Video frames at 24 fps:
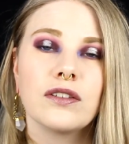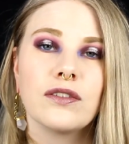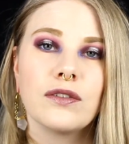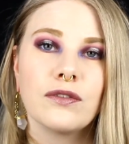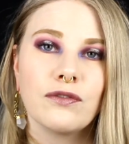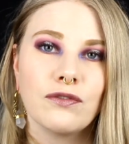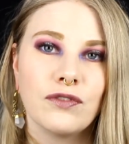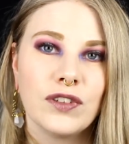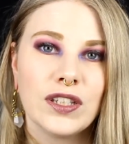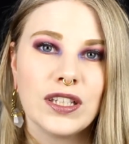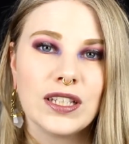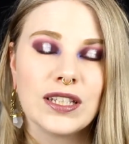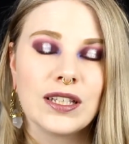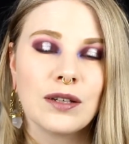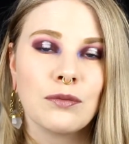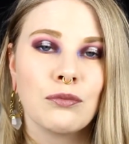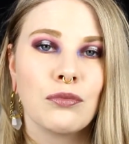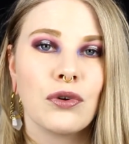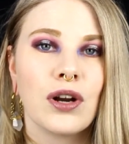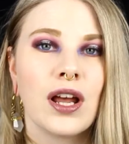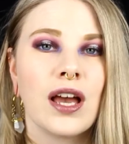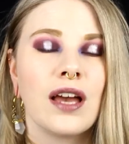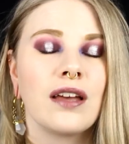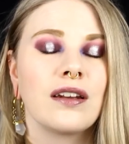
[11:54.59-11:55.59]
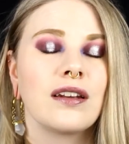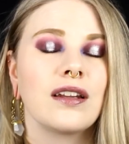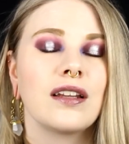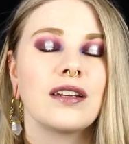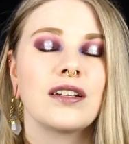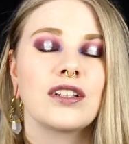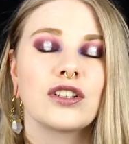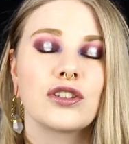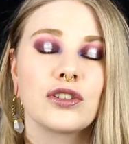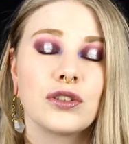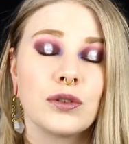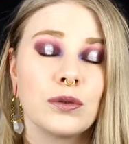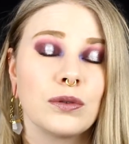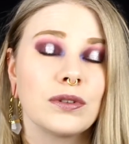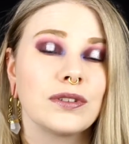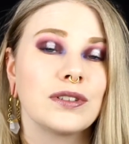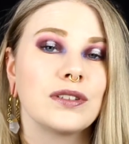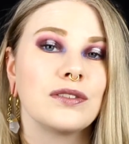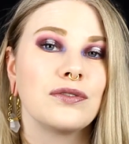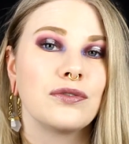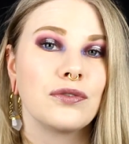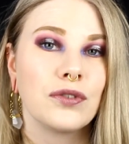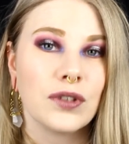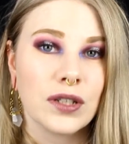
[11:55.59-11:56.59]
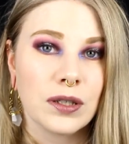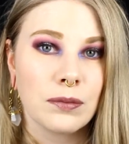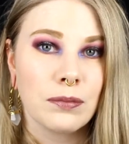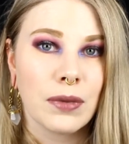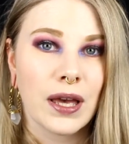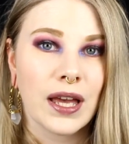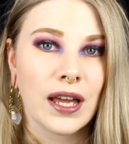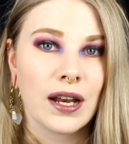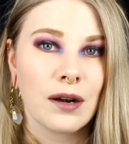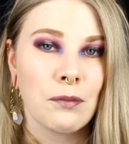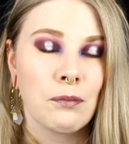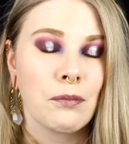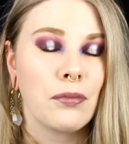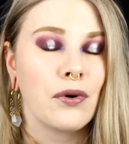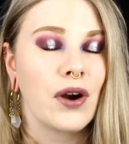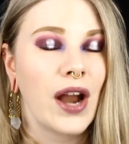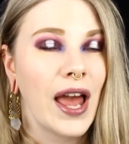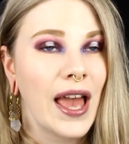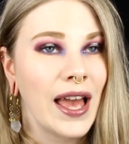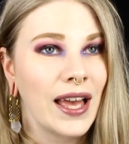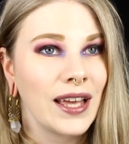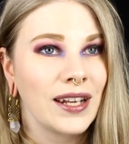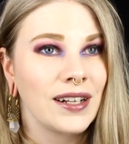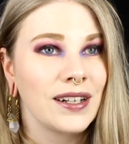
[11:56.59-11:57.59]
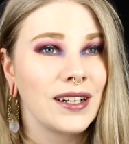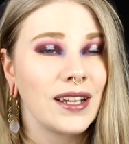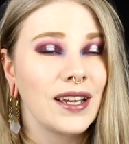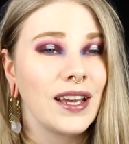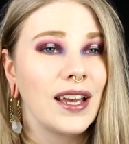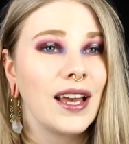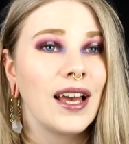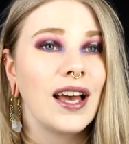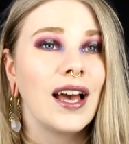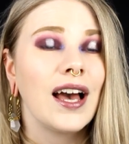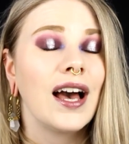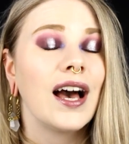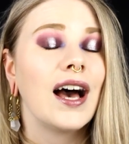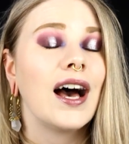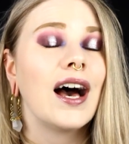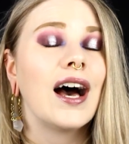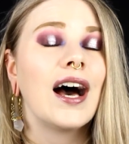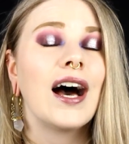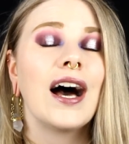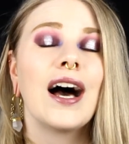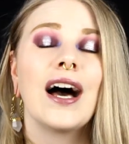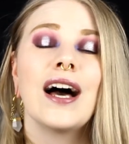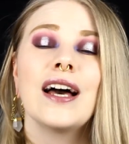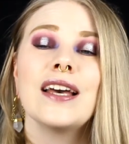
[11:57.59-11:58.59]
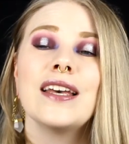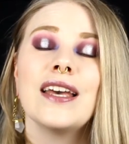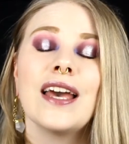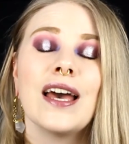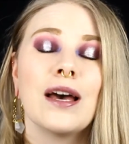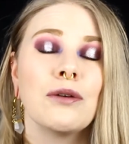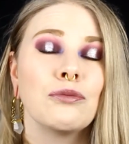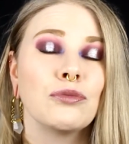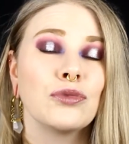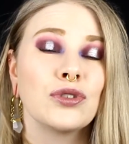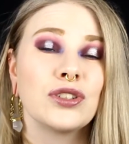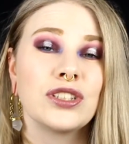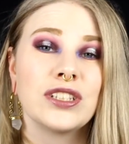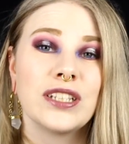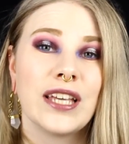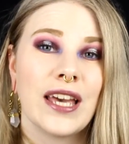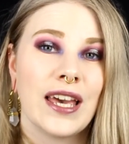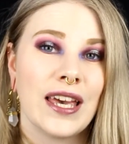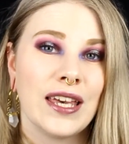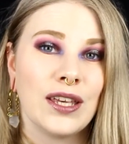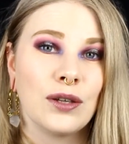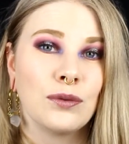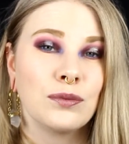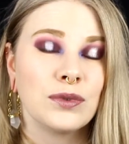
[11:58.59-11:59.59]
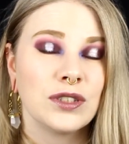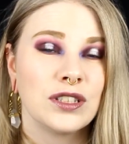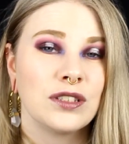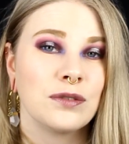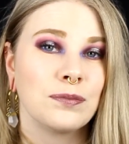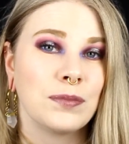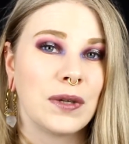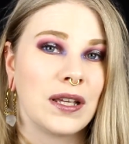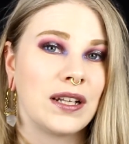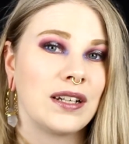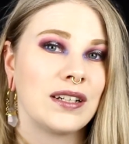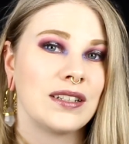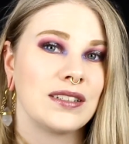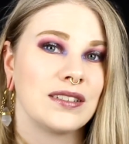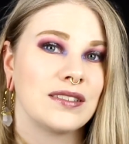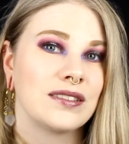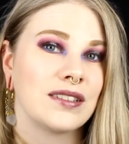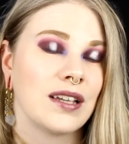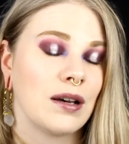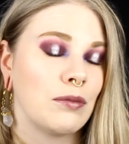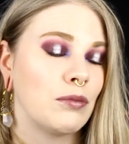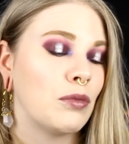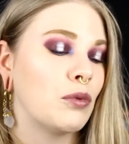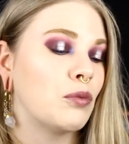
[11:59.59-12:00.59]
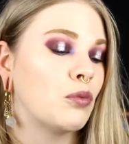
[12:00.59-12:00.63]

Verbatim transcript: vegan brand and a cruelty-free brand, I am okay with spending some